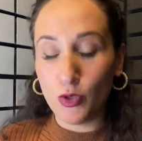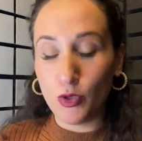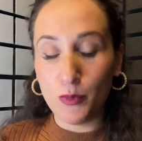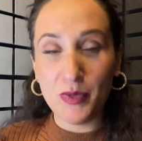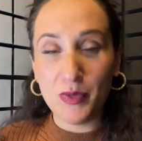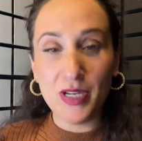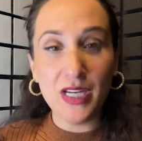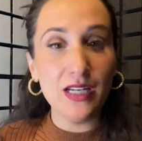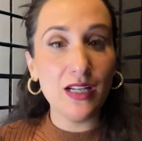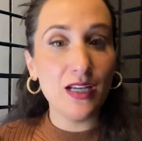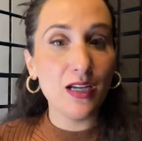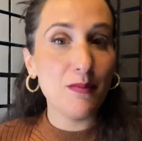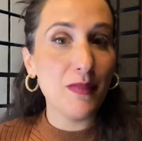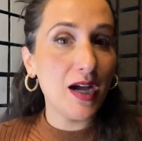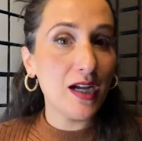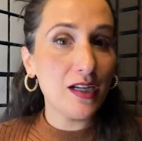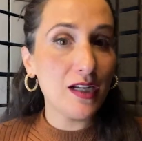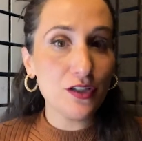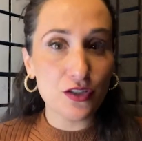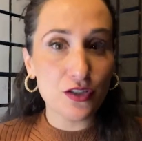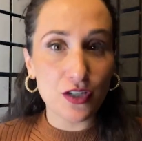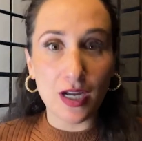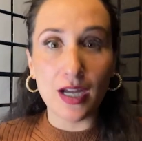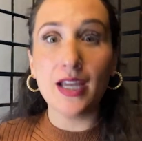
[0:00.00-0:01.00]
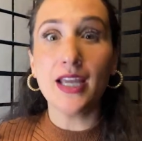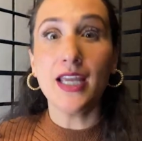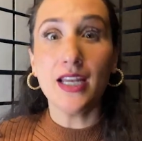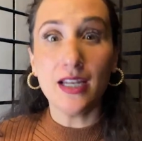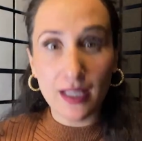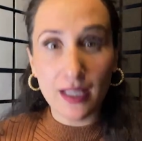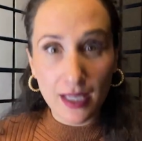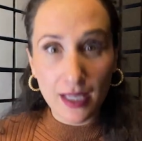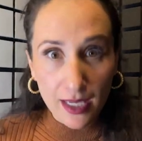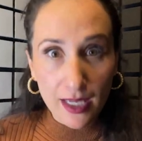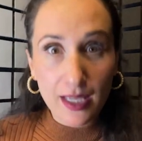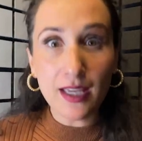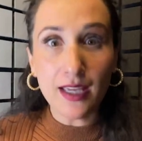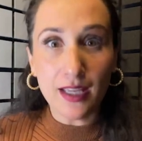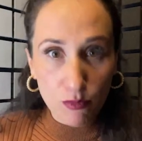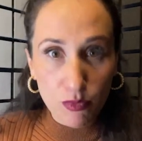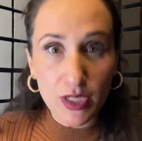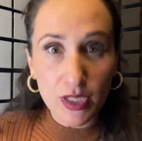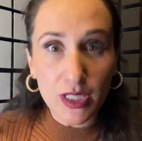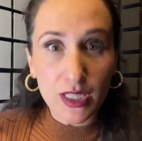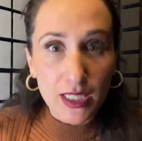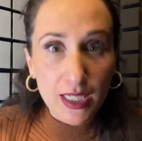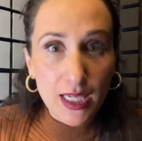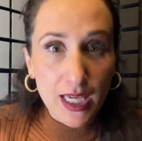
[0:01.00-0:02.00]
repeating a mantra. It
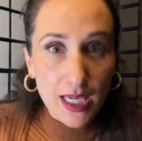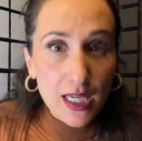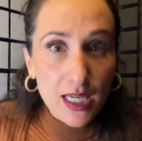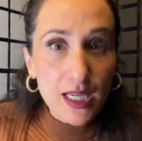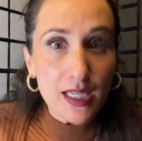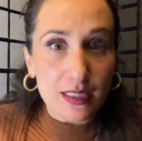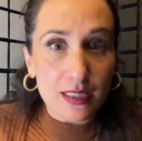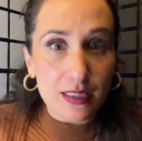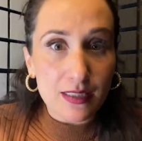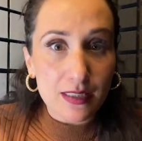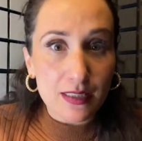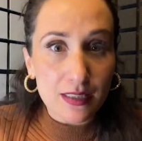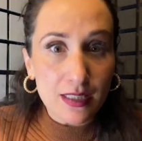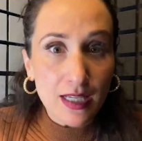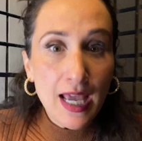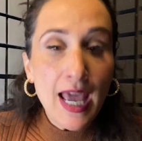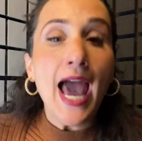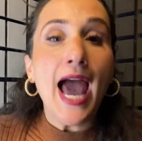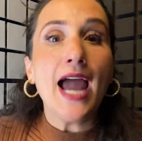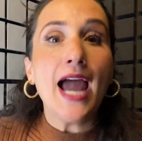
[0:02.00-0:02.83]
really is.